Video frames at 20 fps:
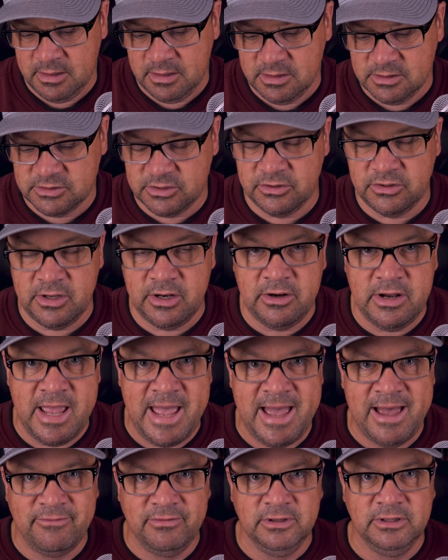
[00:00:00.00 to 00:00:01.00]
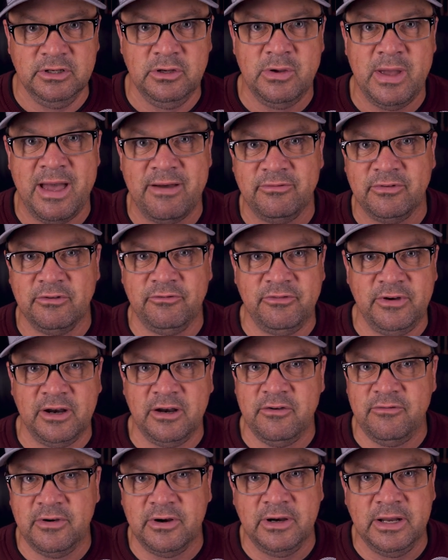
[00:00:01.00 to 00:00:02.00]
So there you have it. You have a
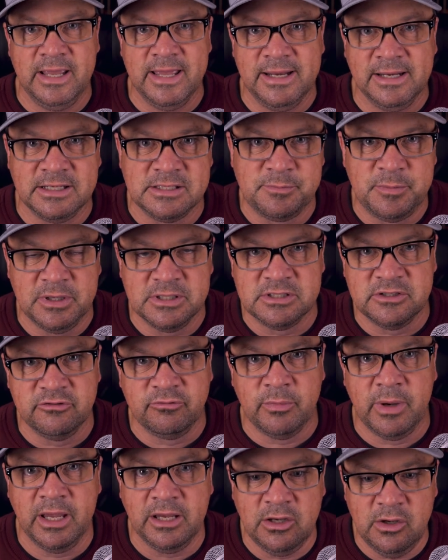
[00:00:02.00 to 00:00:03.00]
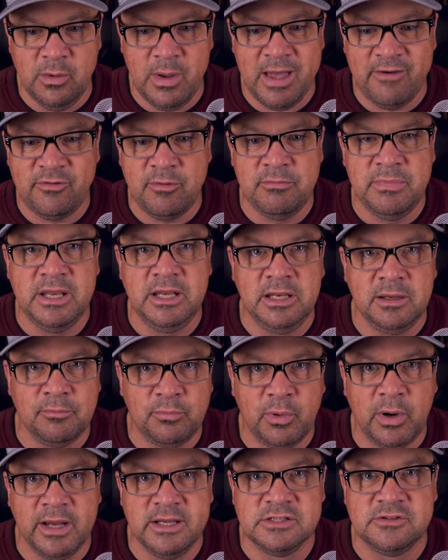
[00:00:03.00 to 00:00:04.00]
very, very inexpensive mic. You have a
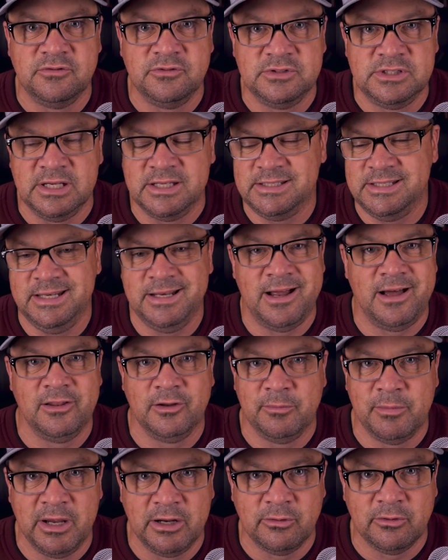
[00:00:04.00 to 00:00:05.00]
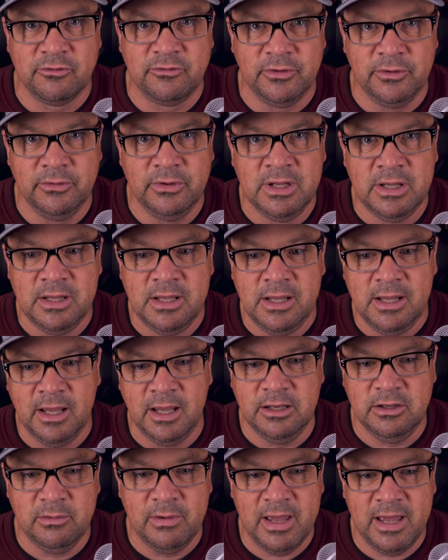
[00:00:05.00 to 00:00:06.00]
medium-priced $60 microphone,
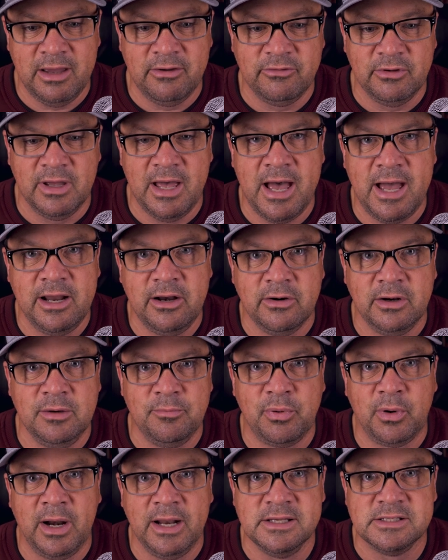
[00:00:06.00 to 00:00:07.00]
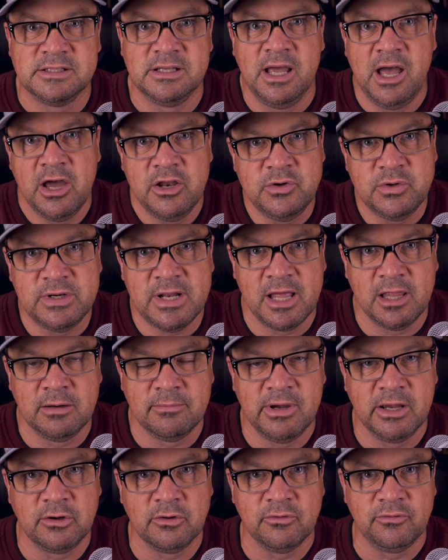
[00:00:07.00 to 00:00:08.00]
and you have a higher-end priced $100
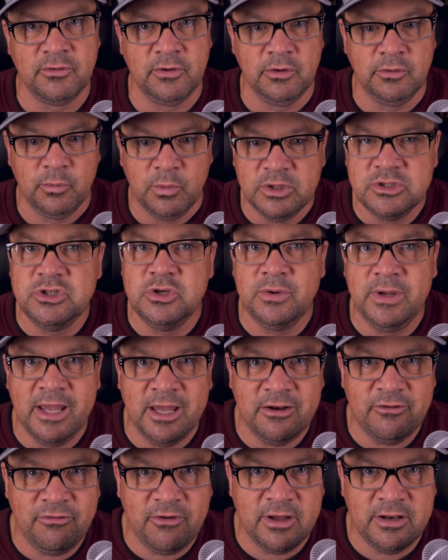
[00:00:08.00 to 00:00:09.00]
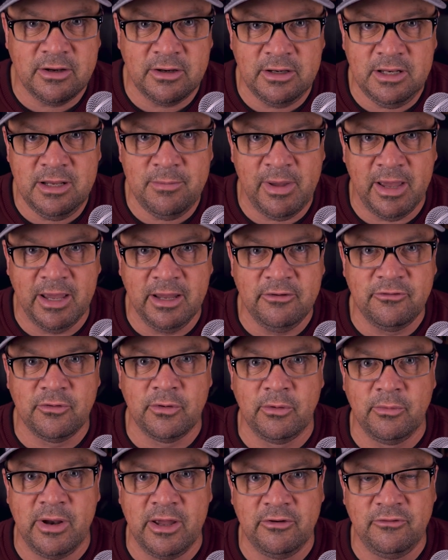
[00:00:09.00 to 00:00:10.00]
microphone, which you can find on eBay
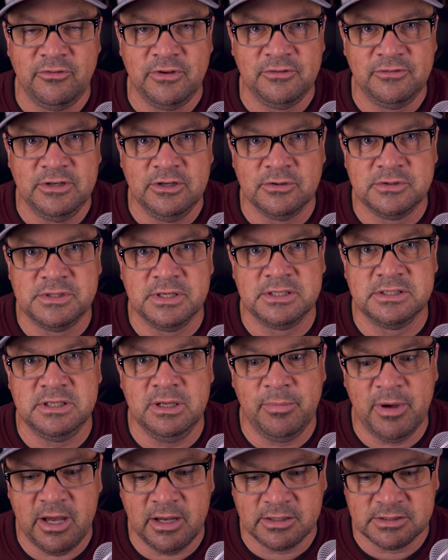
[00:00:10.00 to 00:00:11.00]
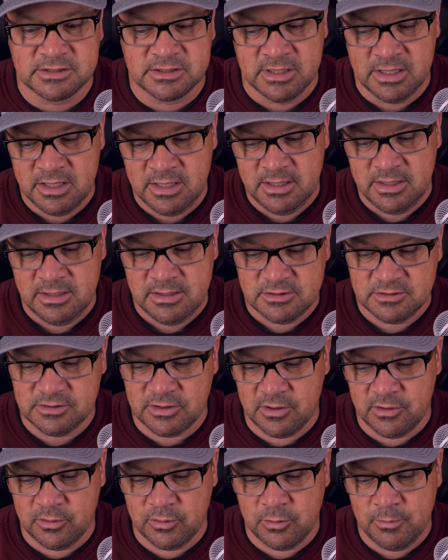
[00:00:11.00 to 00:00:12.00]
for around $50 or $60.
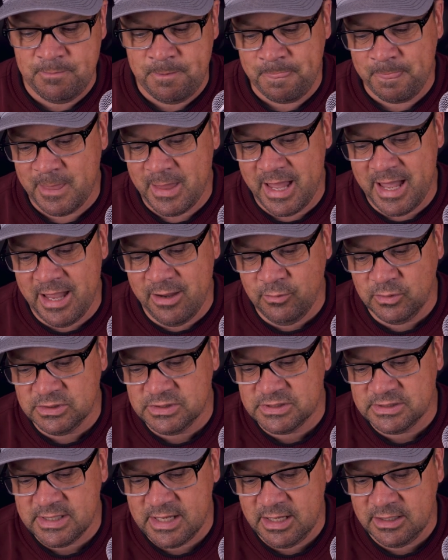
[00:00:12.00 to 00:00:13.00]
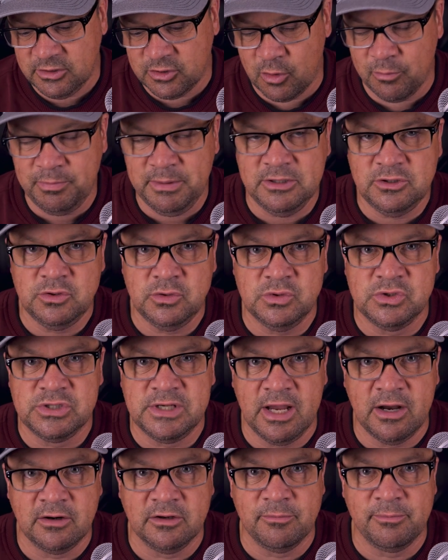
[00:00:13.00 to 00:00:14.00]
So I would say don't be too
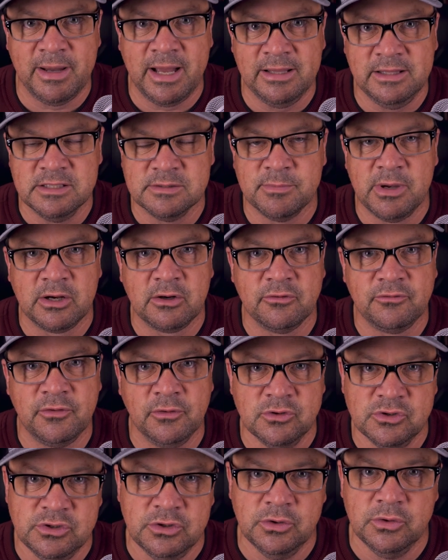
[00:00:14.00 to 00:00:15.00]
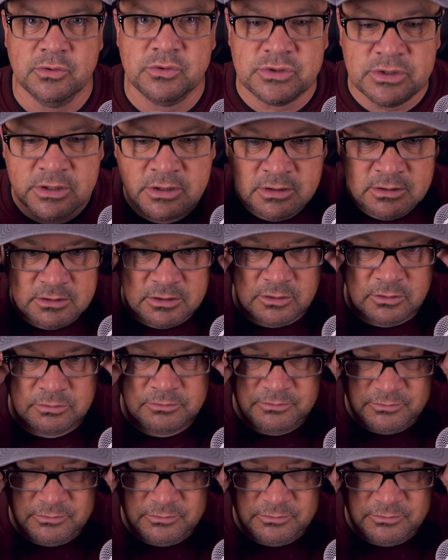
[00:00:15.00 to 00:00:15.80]
scared to buy these microphones used. Oh,